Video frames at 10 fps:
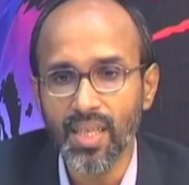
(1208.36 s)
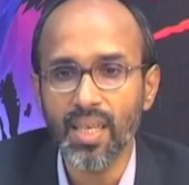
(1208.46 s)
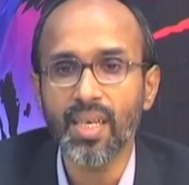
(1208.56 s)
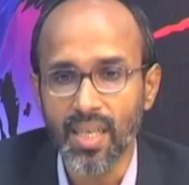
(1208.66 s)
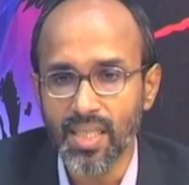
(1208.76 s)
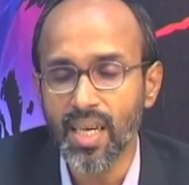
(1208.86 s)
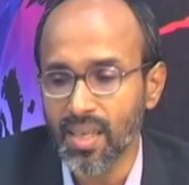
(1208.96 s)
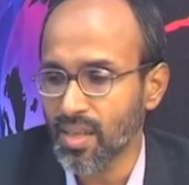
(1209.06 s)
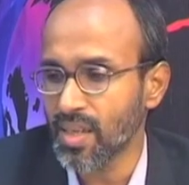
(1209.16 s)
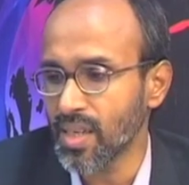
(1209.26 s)
the region
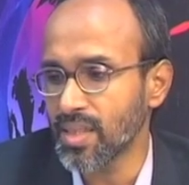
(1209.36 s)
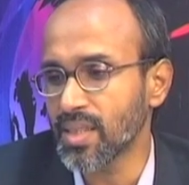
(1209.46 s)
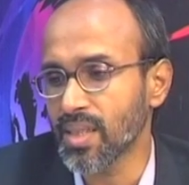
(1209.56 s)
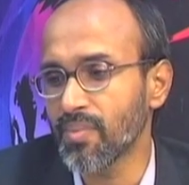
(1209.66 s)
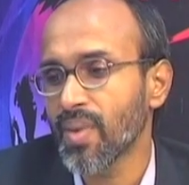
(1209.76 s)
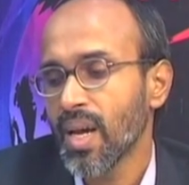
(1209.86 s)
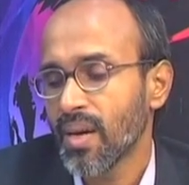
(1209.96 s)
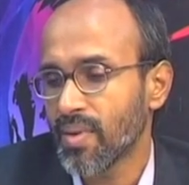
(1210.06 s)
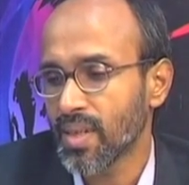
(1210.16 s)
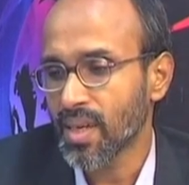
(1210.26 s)
requires
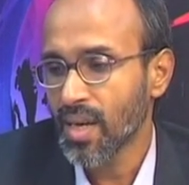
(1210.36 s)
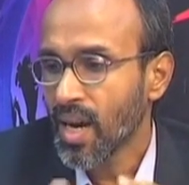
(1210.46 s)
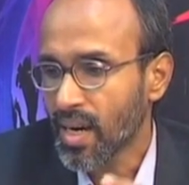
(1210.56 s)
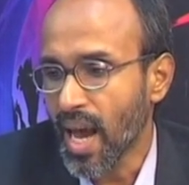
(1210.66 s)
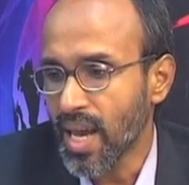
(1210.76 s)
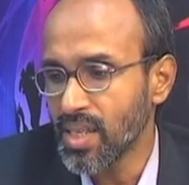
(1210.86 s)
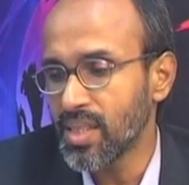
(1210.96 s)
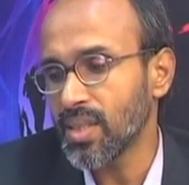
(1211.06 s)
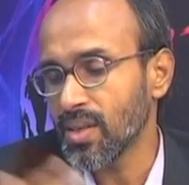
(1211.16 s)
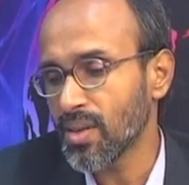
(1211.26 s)
whether
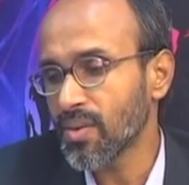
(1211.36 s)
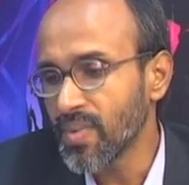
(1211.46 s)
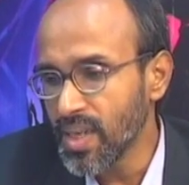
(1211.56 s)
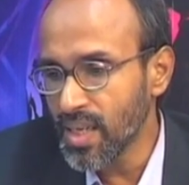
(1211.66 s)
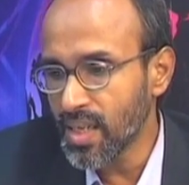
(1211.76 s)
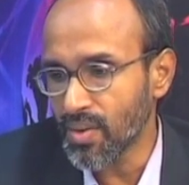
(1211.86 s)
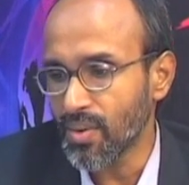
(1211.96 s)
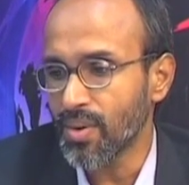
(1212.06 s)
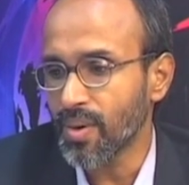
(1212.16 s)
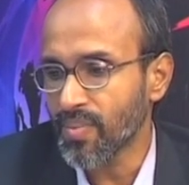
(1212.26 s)
rice or wheat
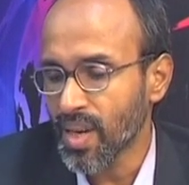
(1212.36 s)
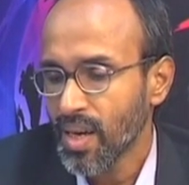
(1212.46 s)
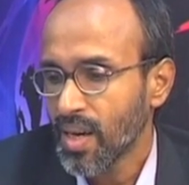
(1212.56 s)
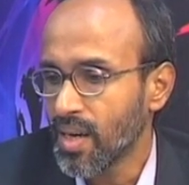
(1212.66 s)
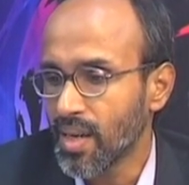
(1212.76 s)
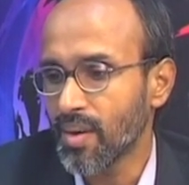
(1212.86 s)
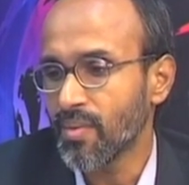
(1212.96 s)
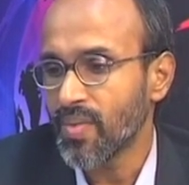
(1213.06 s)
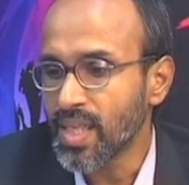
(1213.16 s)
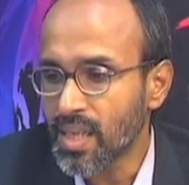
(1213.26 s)
or
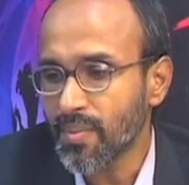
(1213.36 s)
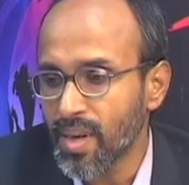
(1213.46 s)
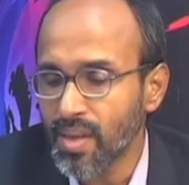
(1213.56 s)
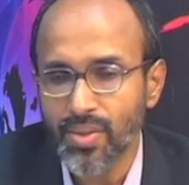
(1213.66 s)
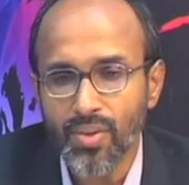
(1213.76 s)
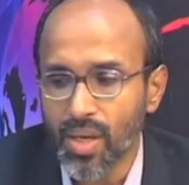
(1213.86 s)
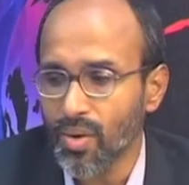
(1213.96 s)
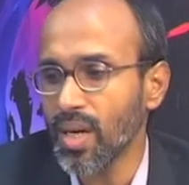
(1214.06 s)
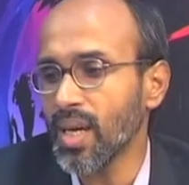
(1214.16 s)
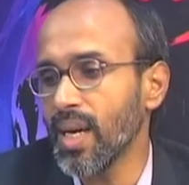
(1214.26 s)
vegetable. So,
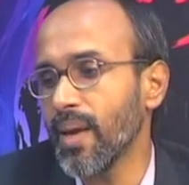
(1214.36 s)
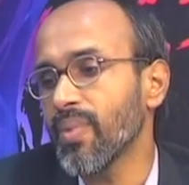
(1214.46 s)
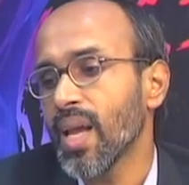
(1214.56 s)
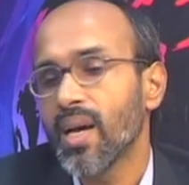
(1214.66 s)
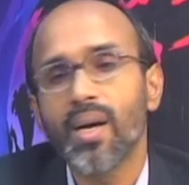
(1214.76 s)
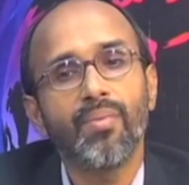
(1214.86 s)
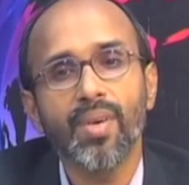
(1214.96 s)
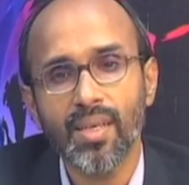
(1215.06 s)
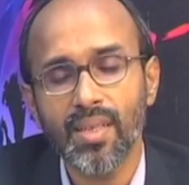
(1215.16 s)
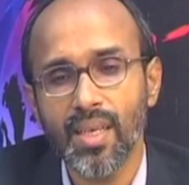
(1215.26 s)
accordingly
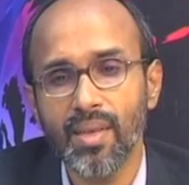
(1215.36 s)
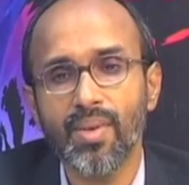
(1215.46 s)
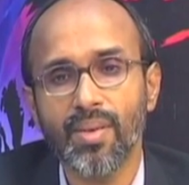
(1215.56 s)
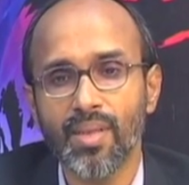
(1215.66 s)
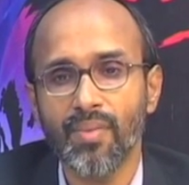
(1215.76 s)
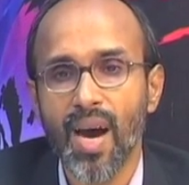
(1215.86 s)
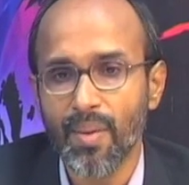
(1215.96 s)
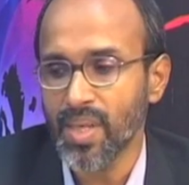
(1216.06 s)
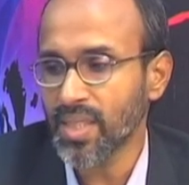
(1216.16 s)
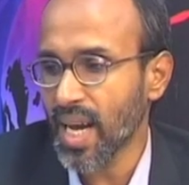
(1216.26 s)
the
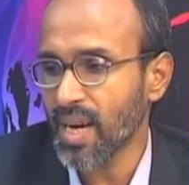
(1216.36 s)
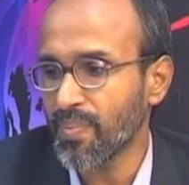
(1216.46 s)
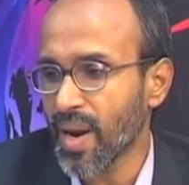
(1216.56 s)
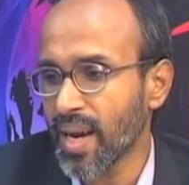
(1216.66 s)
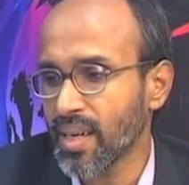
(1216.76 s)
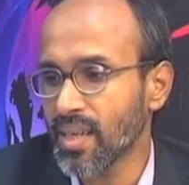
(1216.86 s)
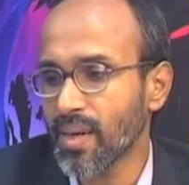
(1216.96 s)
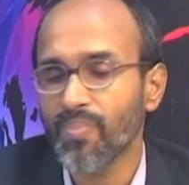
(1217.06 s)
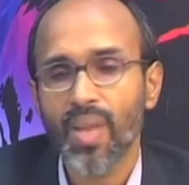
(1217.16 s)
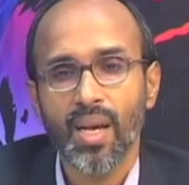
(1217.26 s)
farmers can
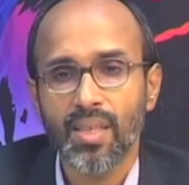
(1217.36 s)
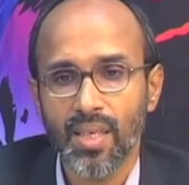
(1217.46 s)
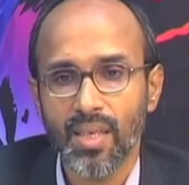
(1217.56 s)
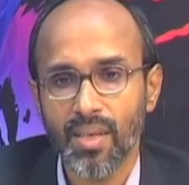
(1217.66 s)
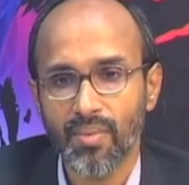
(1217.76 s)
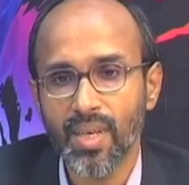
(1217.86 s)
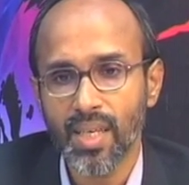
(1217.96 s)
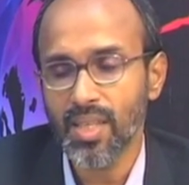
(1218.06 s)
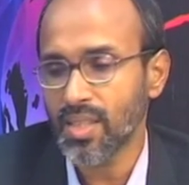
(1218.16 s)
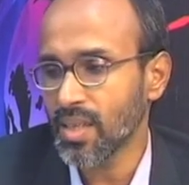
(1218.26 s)
plan the
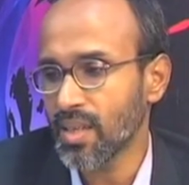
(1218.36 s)
various